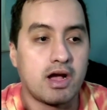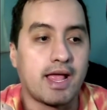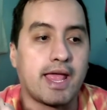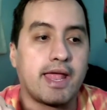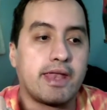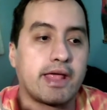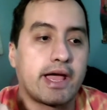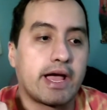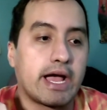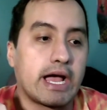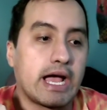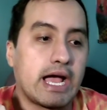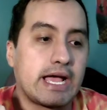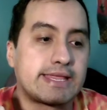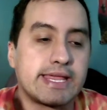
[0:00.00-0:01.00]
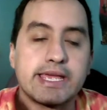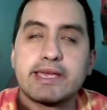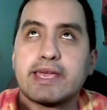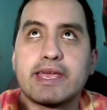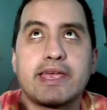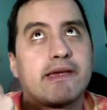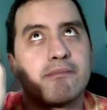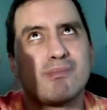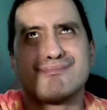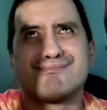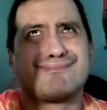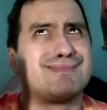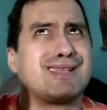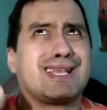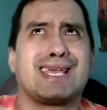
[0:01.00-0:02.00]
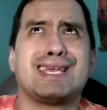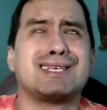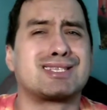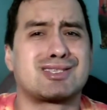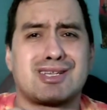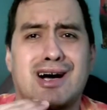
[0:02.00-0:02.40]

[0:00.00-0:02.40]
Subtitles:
and I think he's